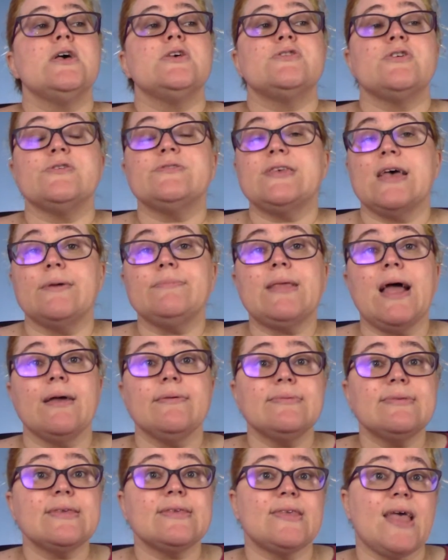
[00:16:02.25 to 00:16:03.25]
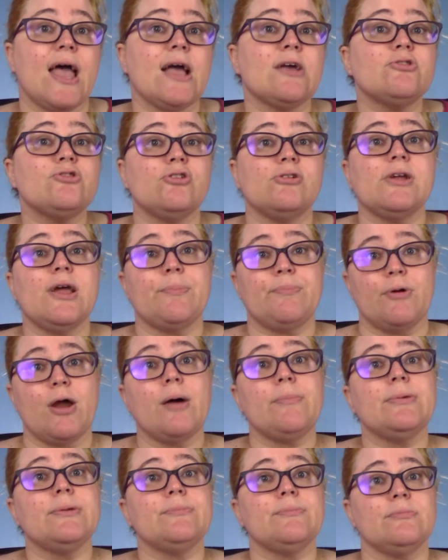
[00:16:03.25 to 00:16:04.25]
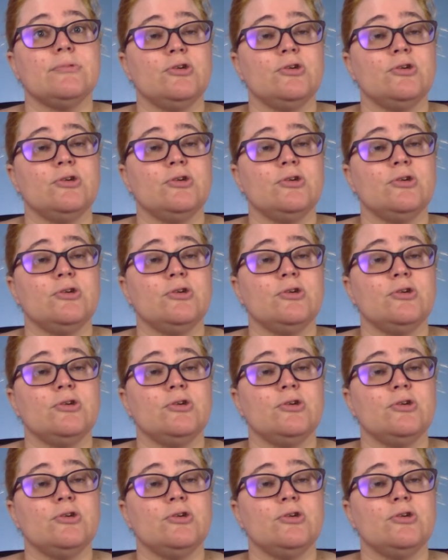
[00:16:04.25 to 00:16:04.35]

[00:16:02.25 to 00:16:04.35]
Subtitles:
So sometimes it's actually a problem.